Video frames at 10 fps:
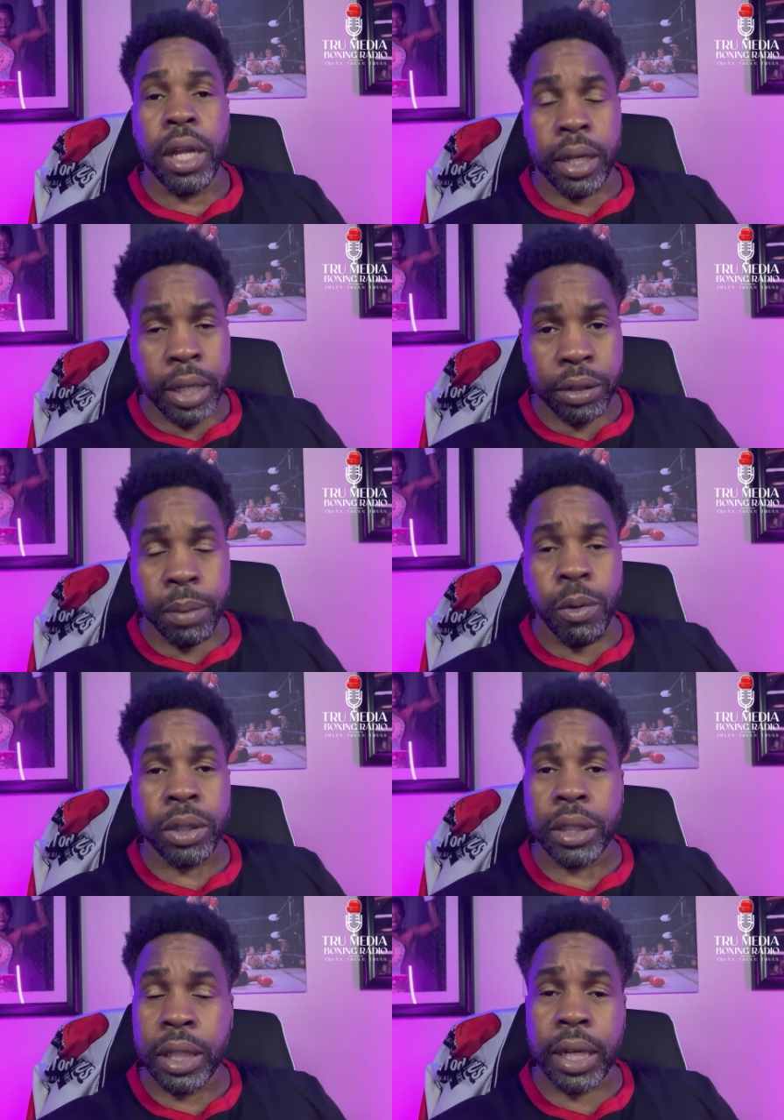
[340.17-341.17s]
Get some more
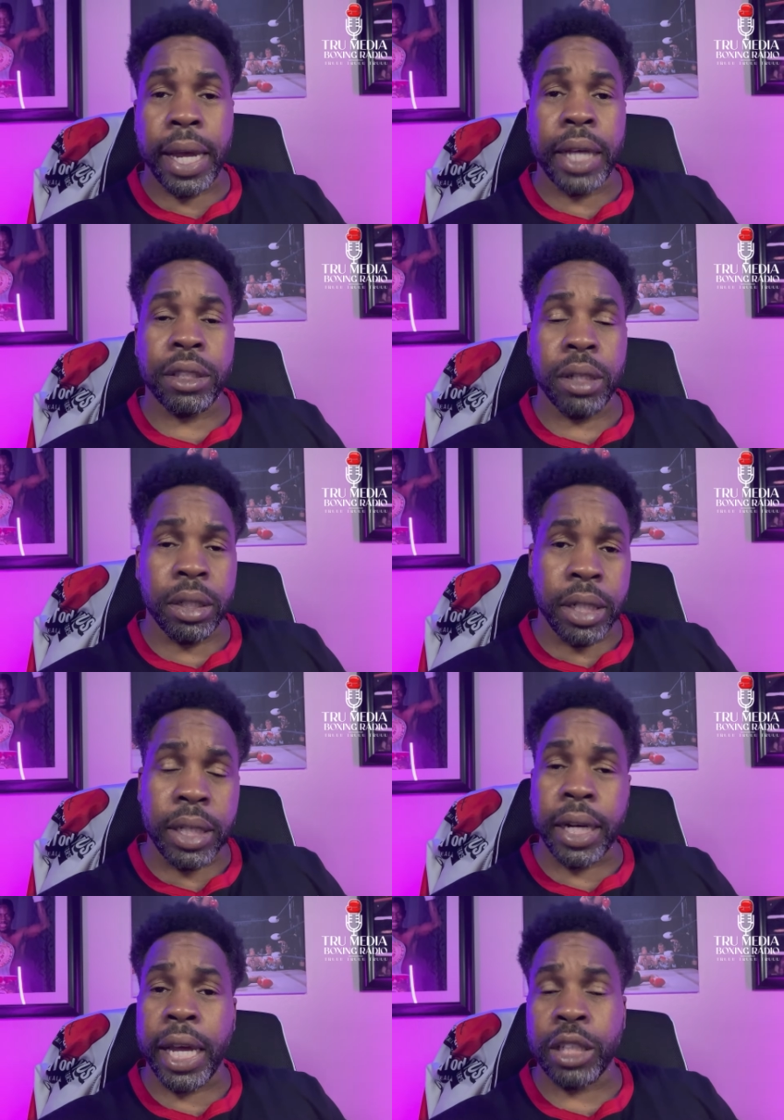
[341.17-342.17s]
C-class or uh,
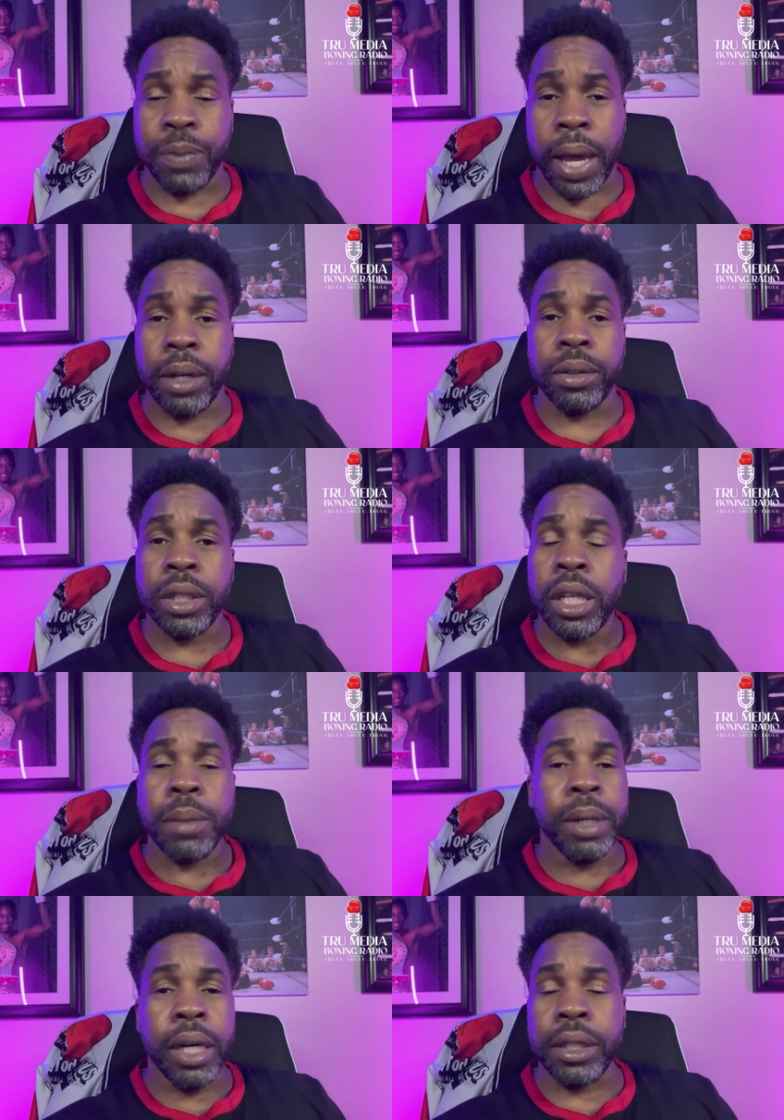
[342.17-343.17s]
D-class fighters
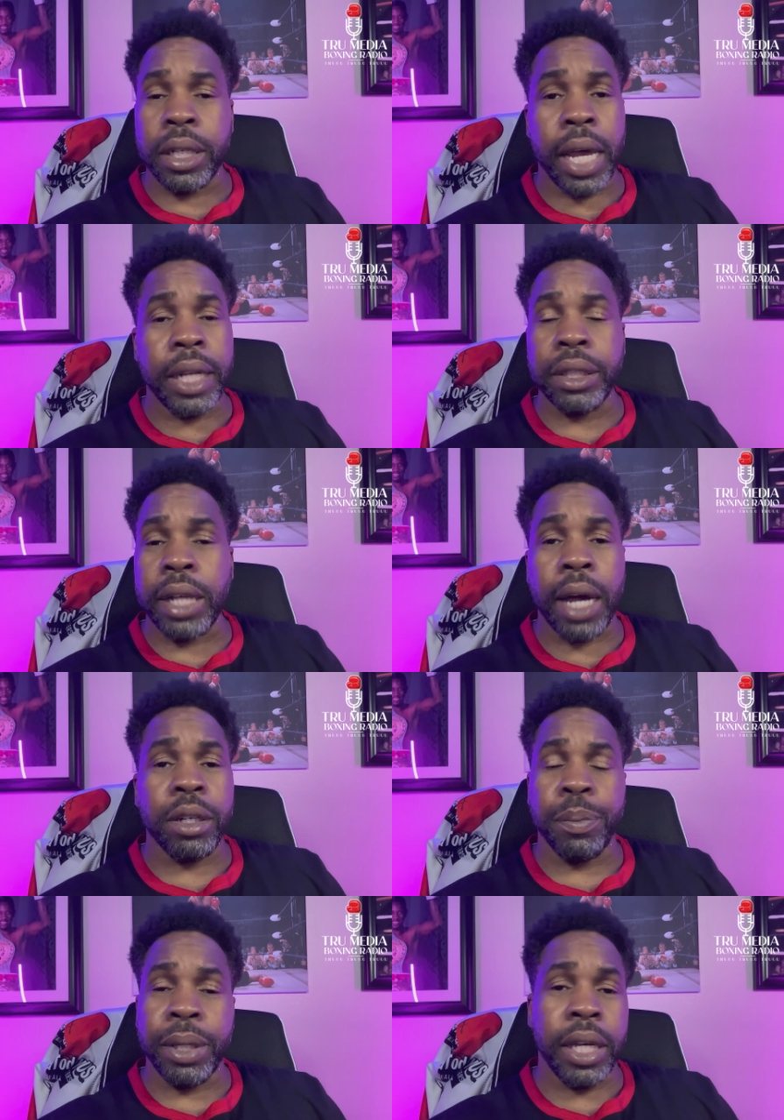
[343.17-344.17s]
but other than that, he's not
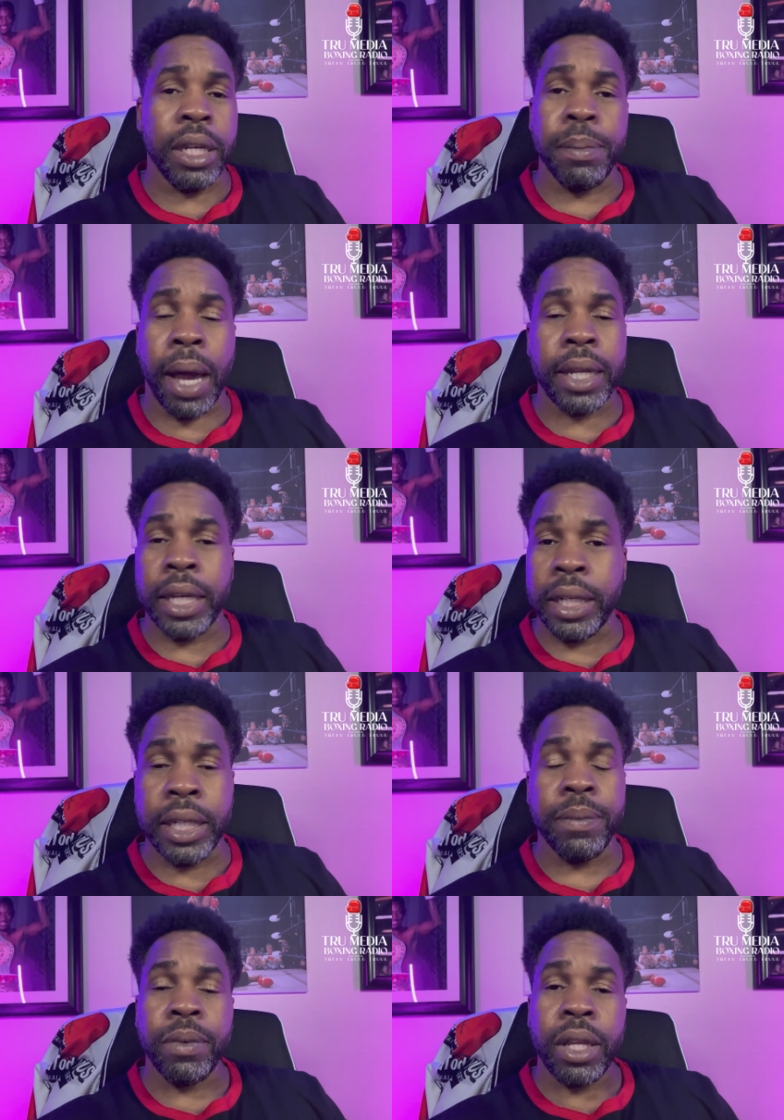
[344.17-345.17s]
going to be anybody
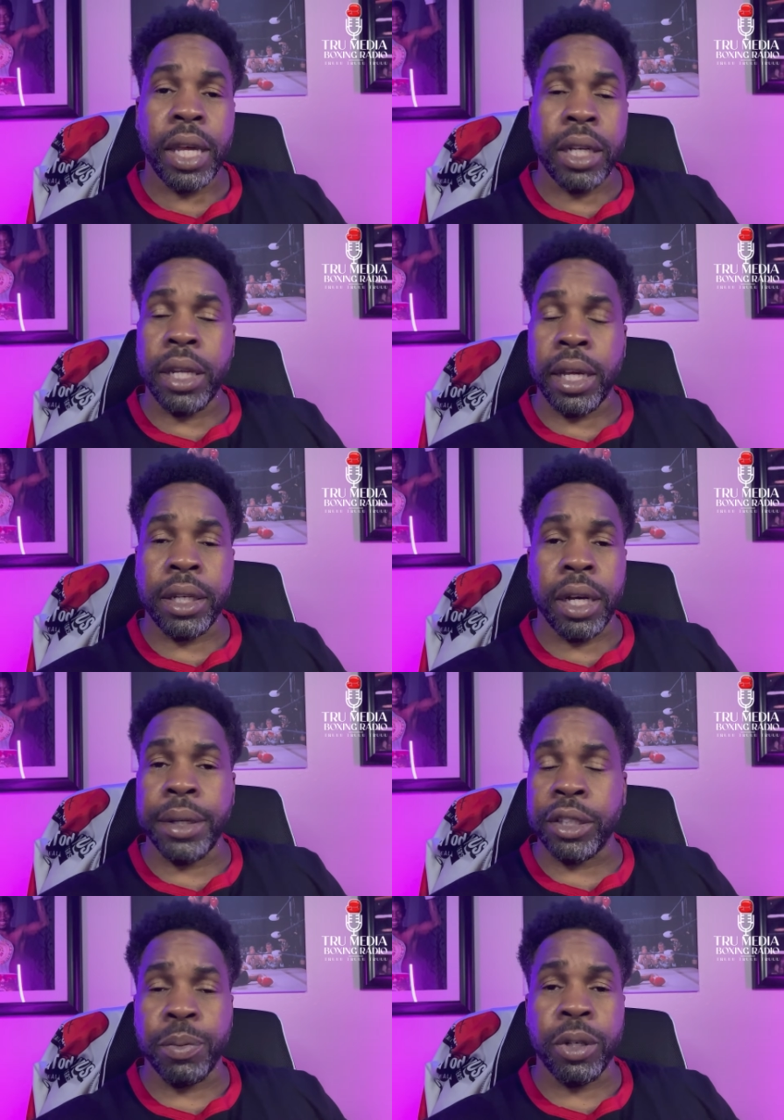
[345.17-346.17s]
elite in in uh,
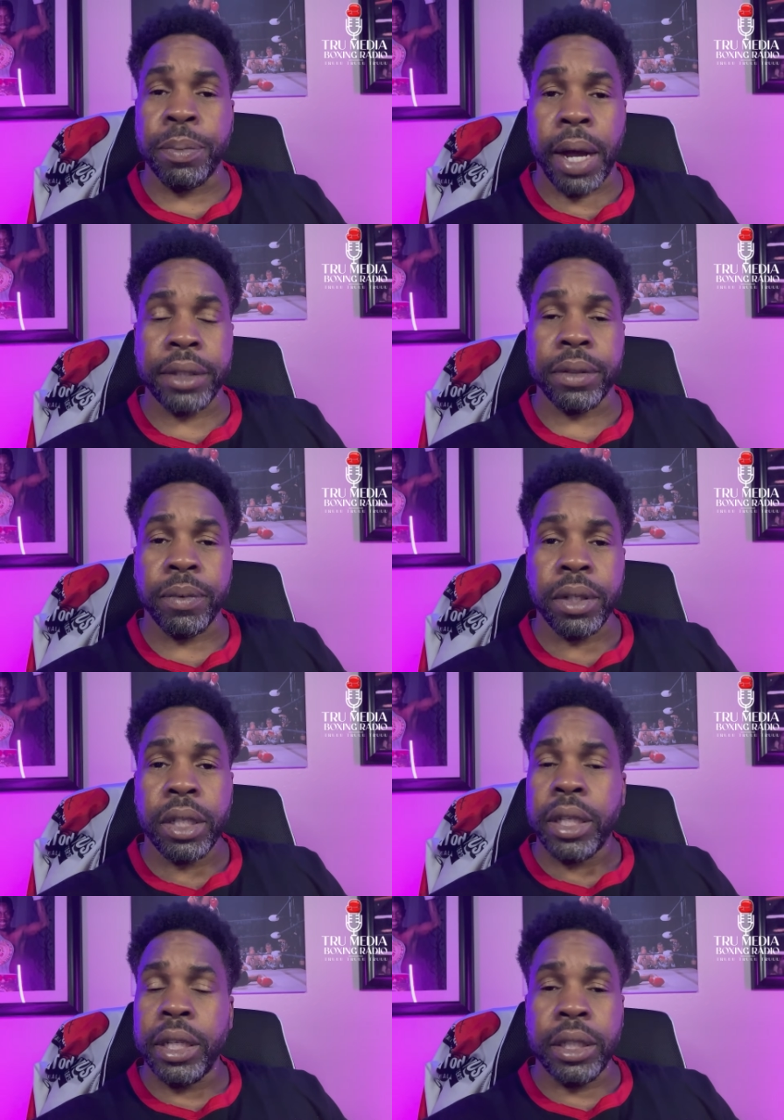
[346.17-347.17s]
in the sport of boxing.
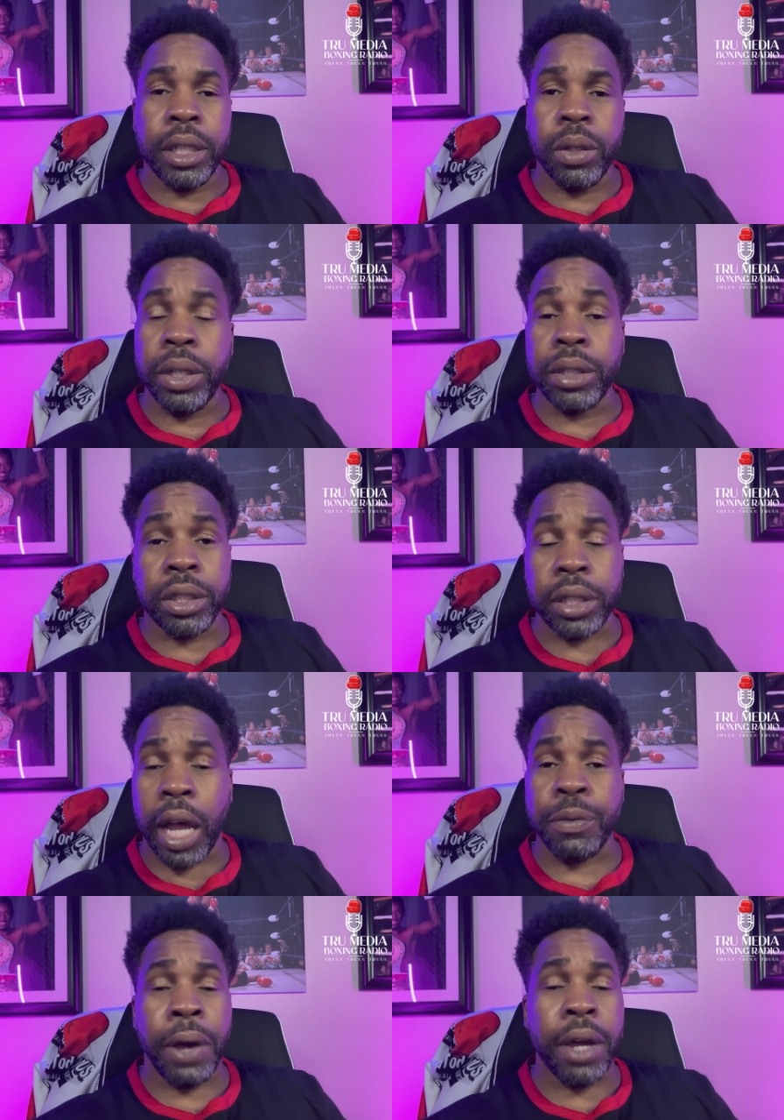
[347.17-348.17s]
He you know he's a
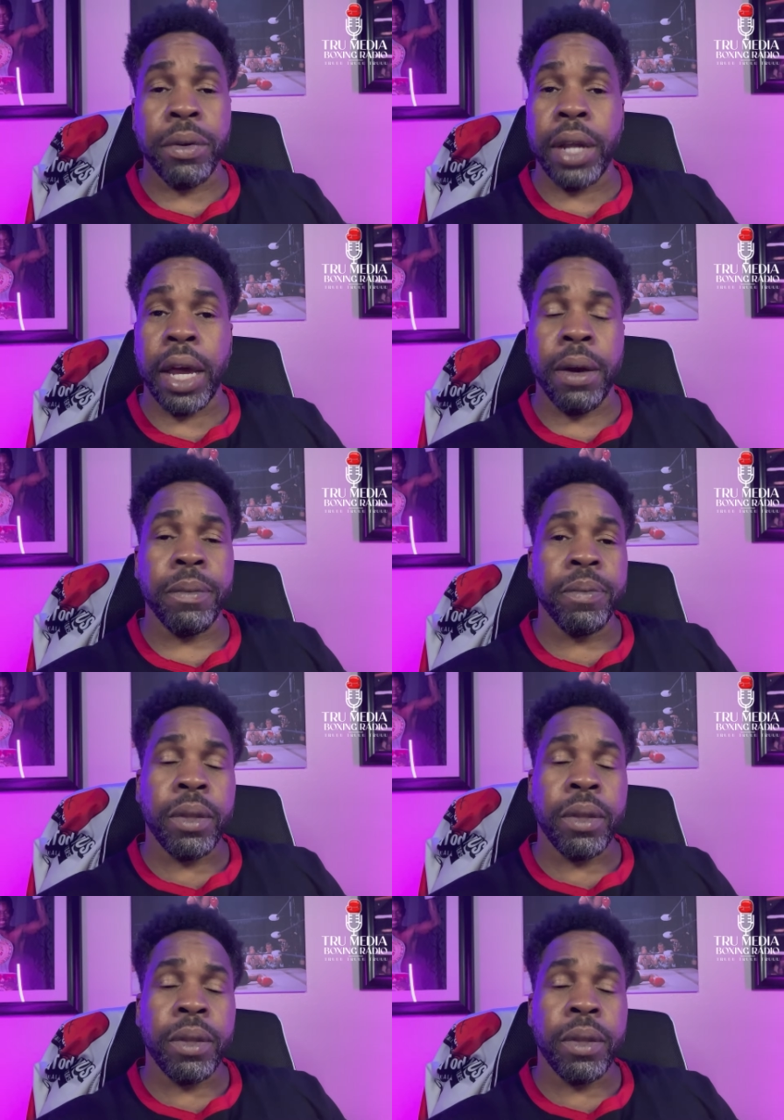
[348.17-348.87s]
shot fighter now.